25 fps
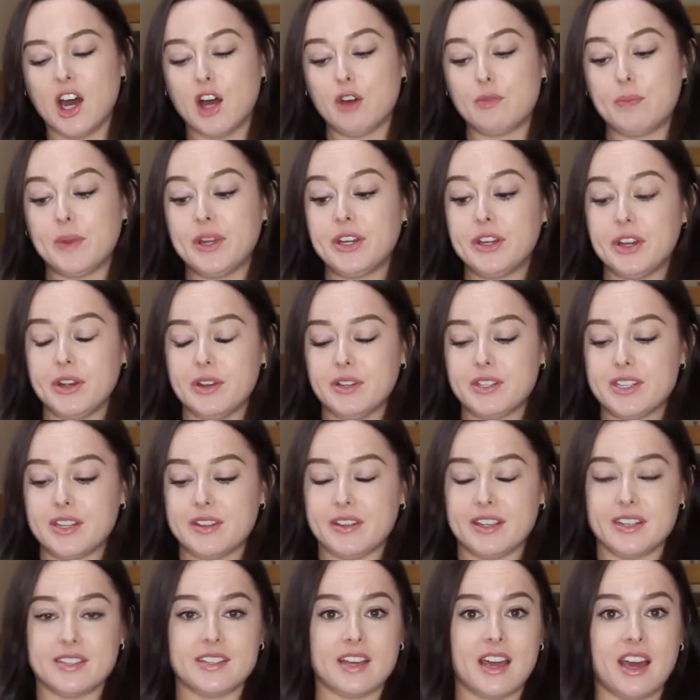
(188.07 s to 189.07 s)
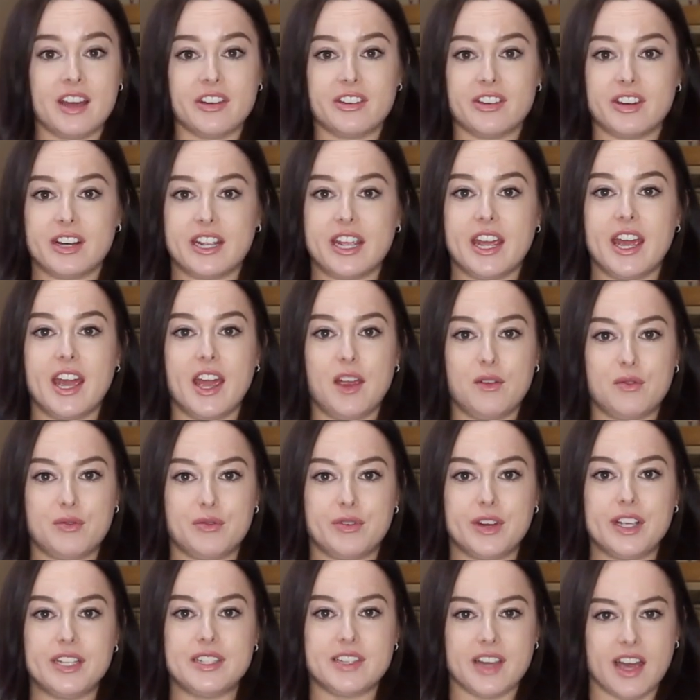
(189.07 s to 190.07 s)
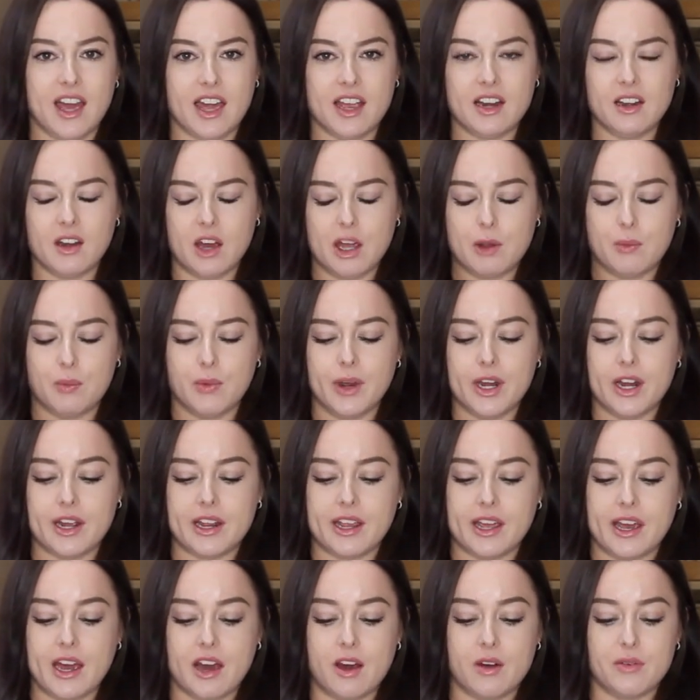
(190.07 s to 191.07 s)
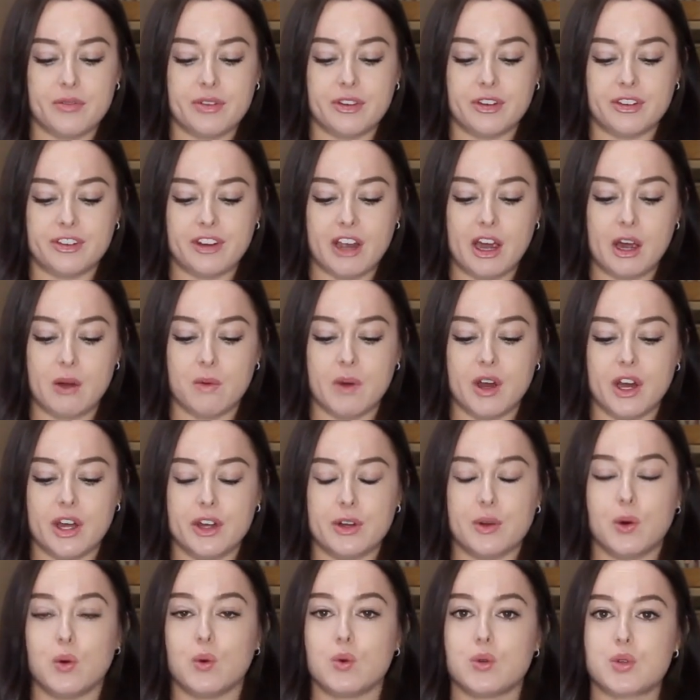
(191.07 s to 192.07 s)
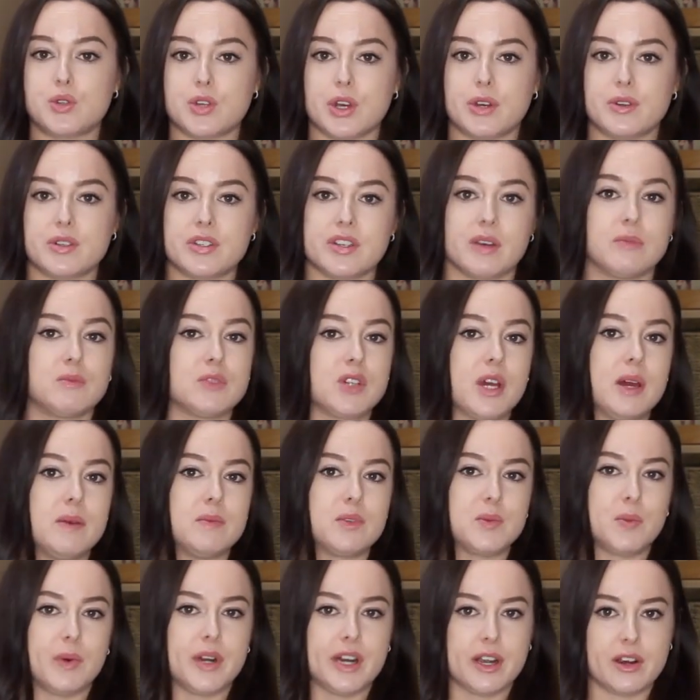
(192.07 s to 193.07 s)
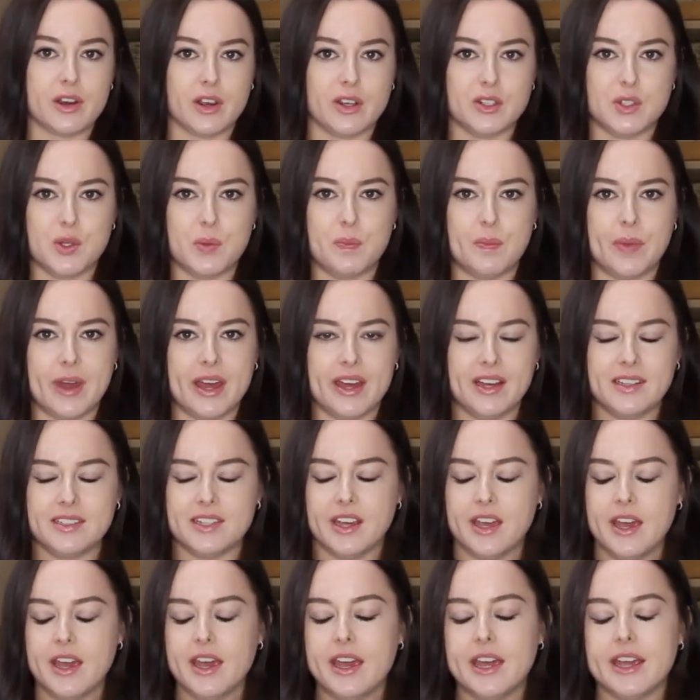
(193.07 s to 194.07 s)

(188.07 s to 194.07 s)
I've been using this actually every day, like when I get out of the shower and also sometimes when I go to bed.